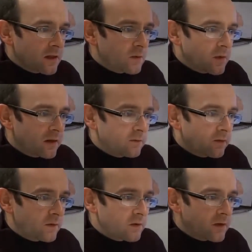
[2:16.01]
we can
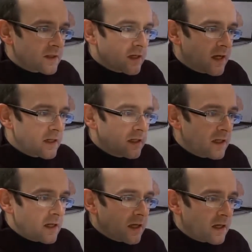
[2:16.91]
review the scan,
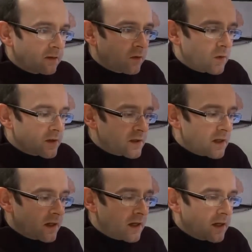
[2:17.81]
and of course
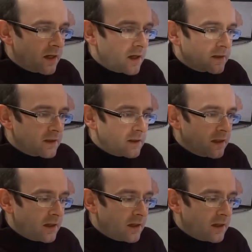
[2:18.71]
in